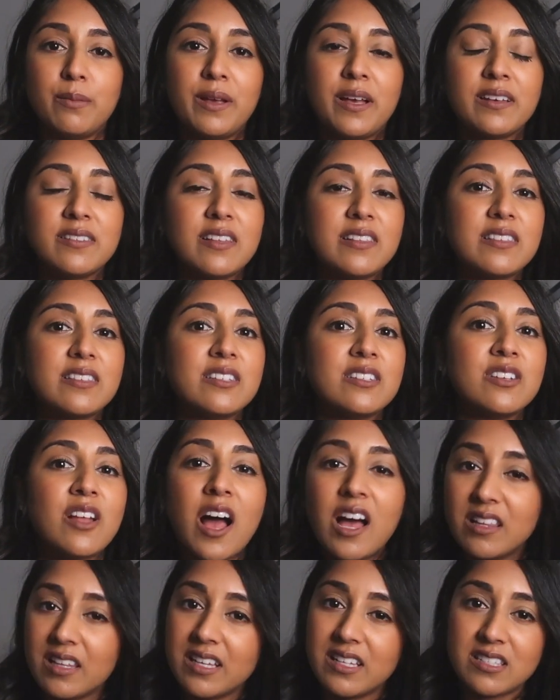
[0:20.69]
because it's
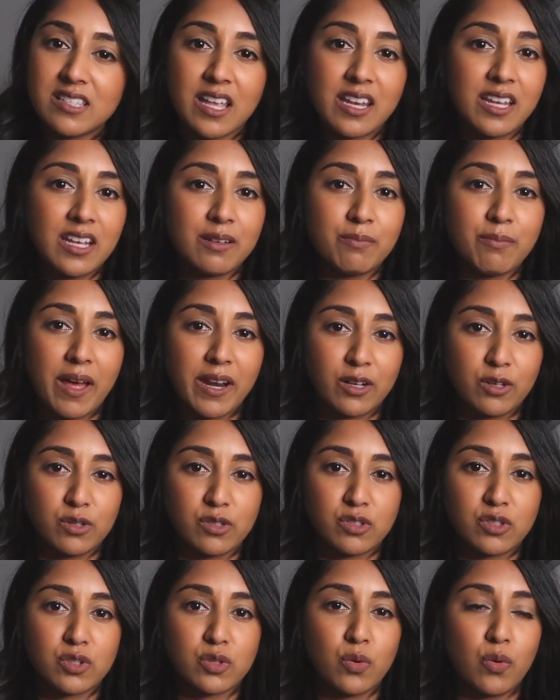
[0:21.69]
not like studying in
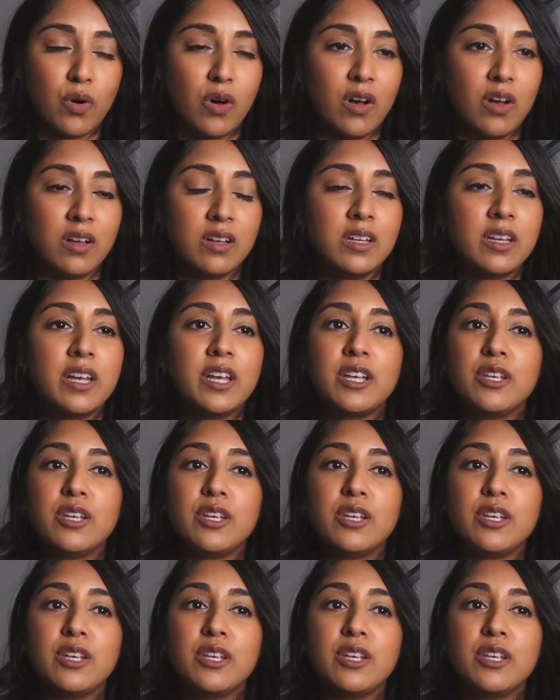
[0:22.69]
medical school.